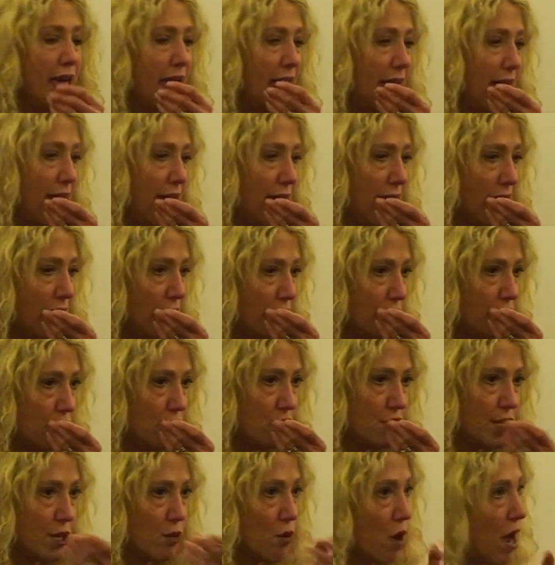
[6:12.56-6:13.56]
And
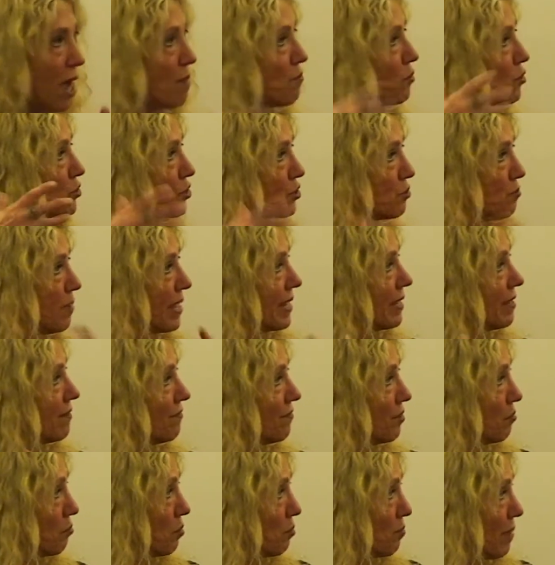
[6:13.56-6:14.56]
so I'm also making a
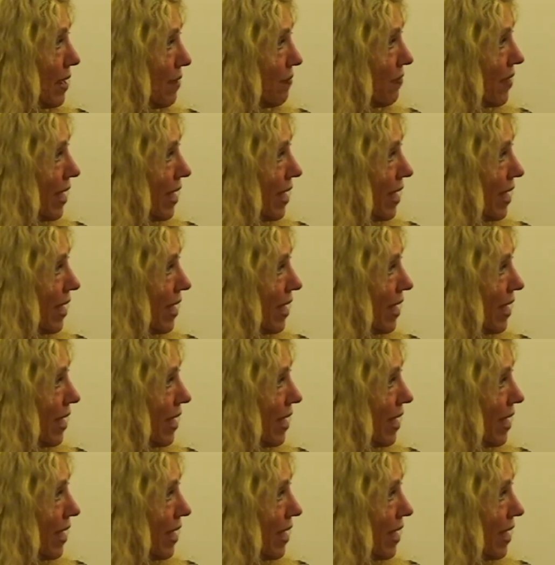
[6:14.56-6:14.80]
film about